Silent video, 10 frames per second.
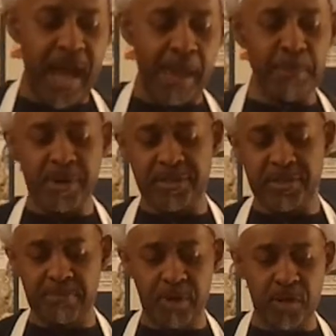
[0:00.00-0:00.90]
I'm a mentor
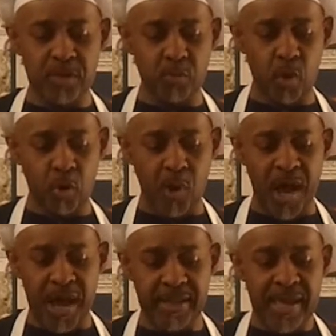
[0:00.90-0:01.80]
to millions
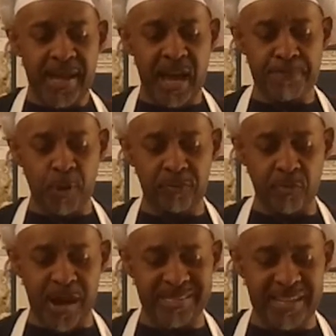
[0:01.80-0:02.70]
worldwide. I'm
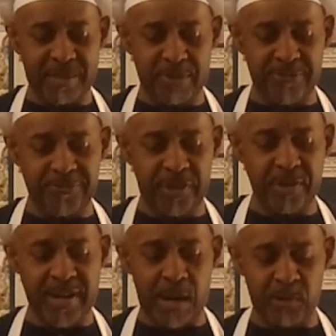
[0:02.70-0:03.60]
pulverizing the enemy of
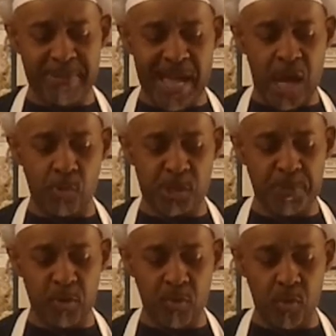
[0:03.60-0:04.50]
fear now with my outward
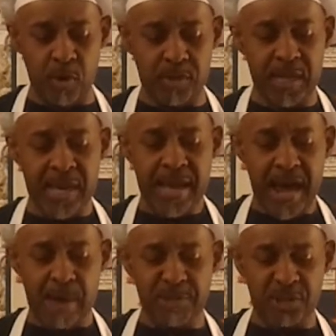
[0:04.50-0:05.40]
spoken words.
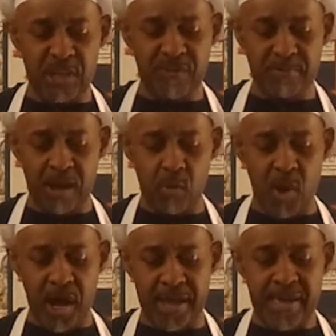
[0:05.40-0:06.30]
I'm achieving my
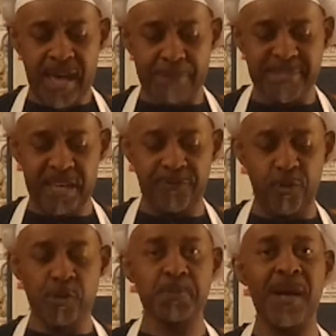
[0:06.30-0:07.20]
why. I'm taking
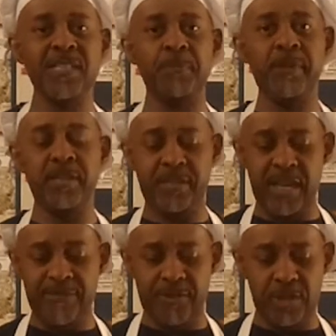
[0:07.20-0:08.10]
full responsibility
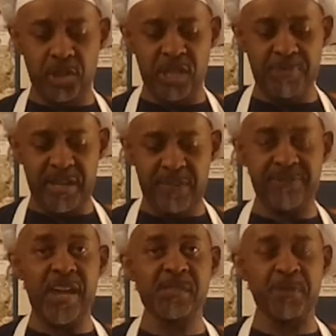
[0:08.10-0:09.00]
today for the achievement and
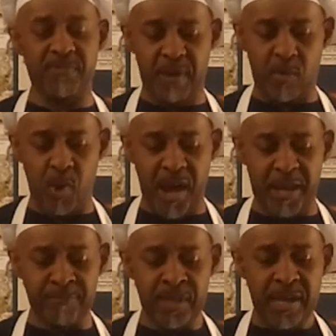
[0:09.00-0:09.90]
advancement of my
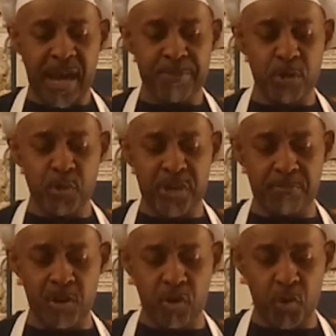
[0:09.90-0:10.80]
why. I'm a
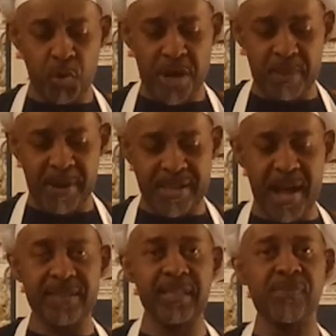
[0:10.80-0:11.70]
unique miracle created by
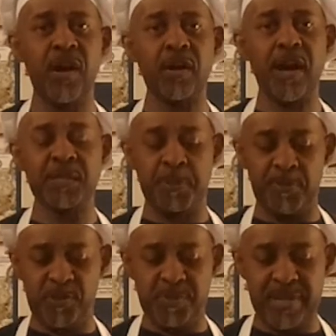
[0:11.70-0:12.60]
God to live out God's
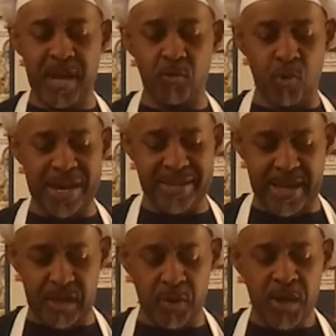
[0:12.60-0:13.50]
purpose for me now, right
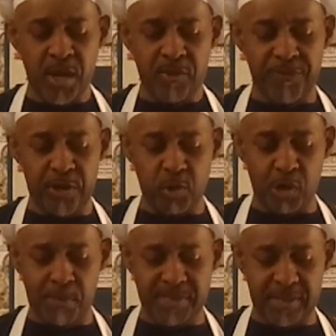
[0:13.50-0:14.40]
now. Fear
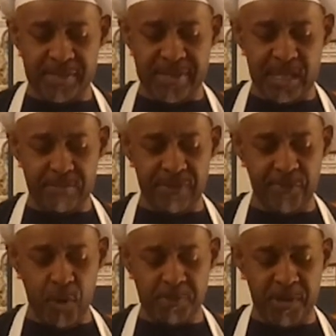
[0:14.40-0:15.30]
trembles at the sound of my
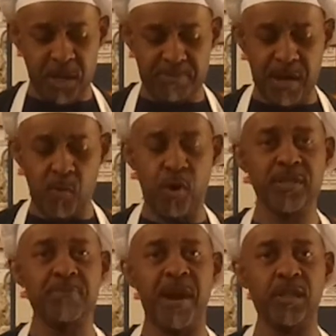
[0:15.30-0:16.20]
voice because my
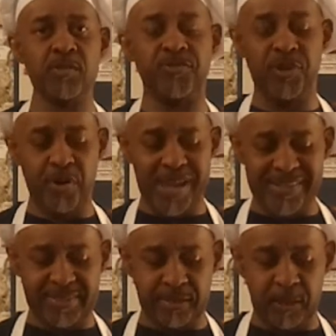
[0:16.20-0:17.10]
words demolish fear
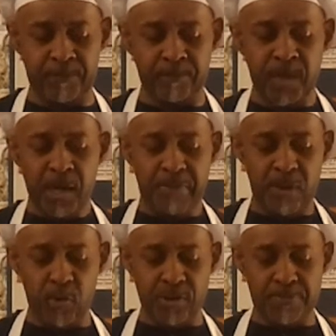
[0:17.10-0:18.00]
instantly. My
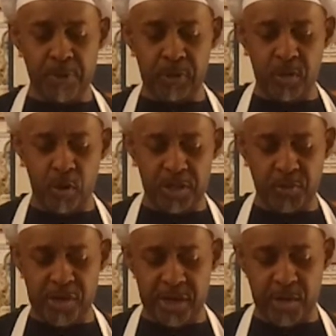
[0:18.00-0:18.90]
words are brilliantly
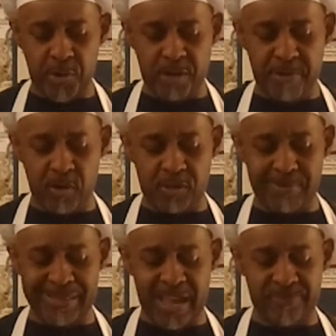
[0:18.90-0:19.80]
orchestrated and creating miracles
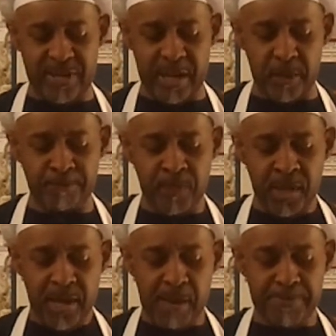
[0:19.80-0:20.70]
in my life now.
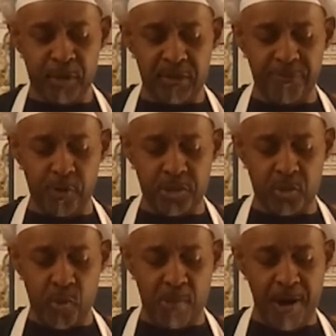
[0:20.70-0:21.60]
I'm building a
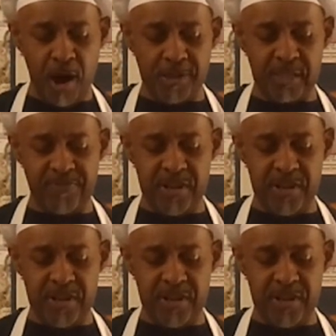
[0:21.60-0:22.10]
fortress around my heart to